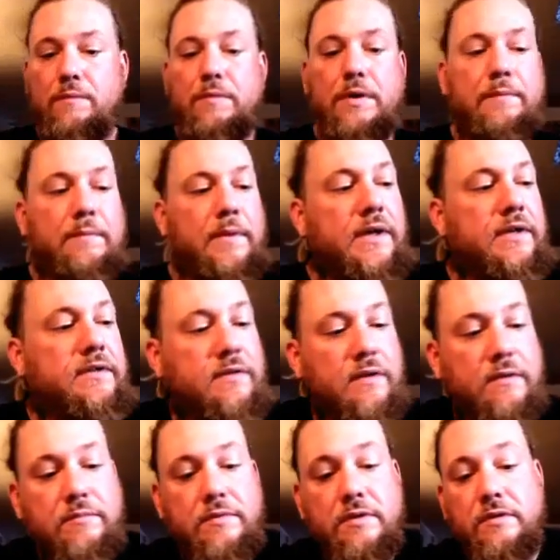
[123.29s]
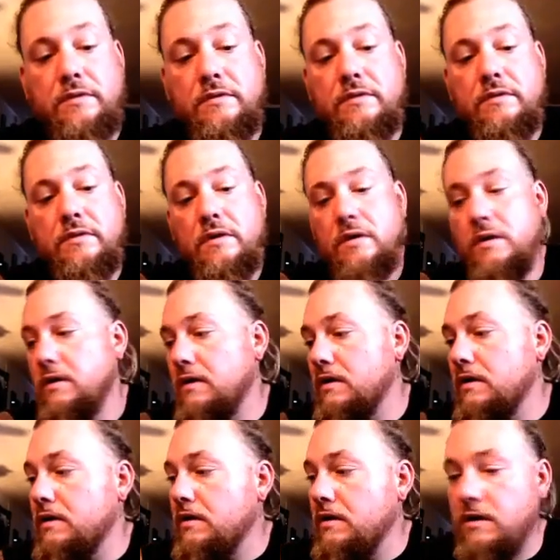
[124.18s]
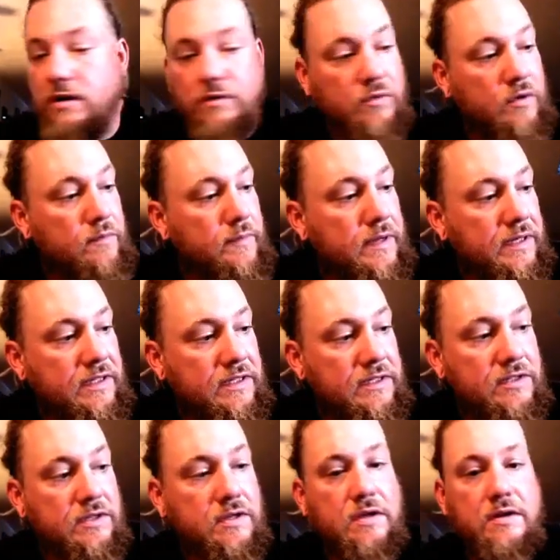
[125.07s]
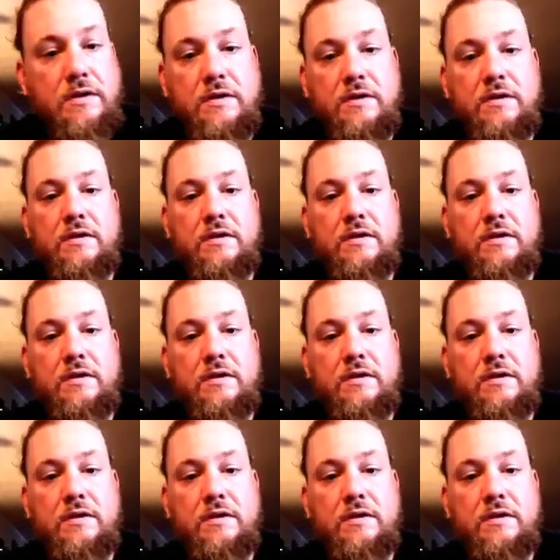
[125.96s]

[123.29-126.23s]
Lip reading: I'm gonna make something. I want to make these